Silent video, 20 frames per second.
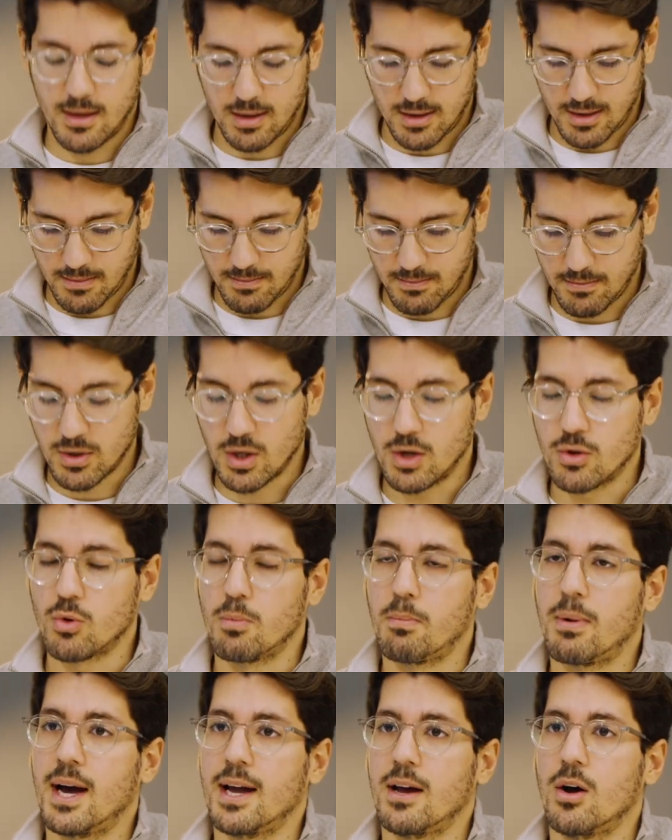
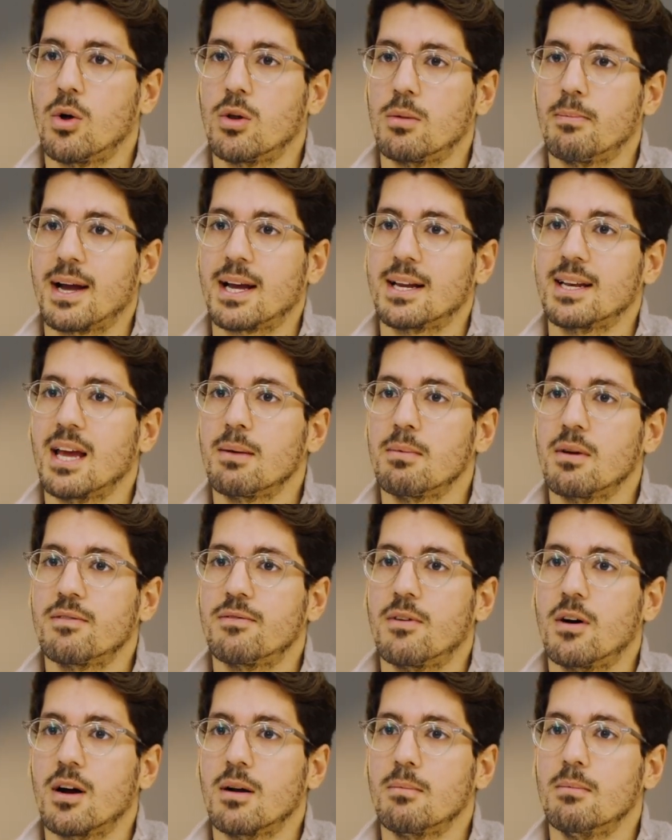a whole
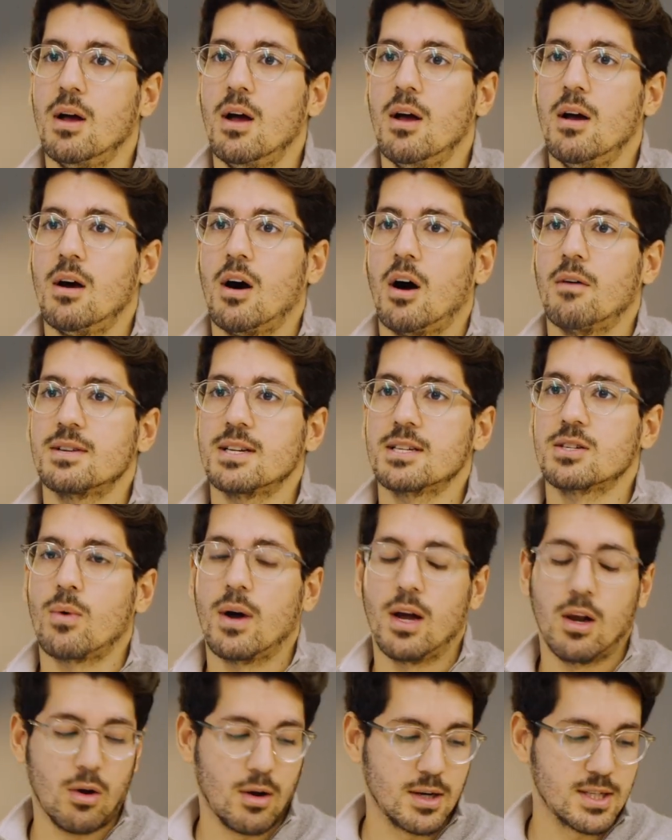macadamia farm. Obviously, it's
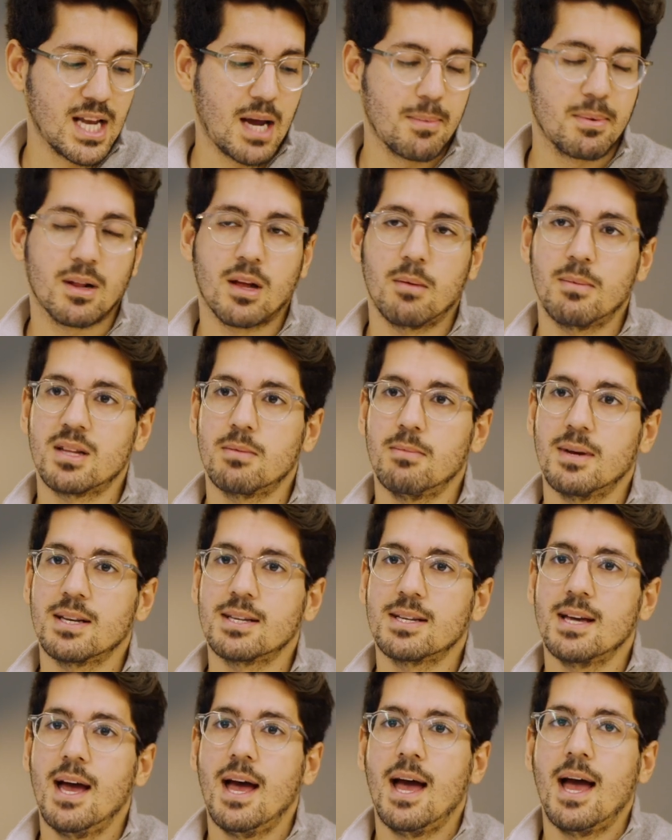quite a large capital
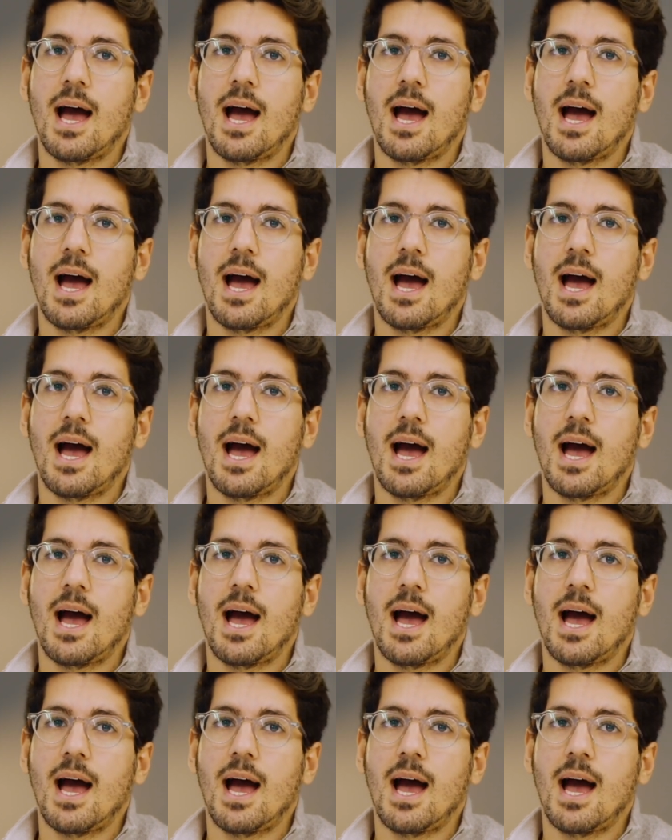commitment.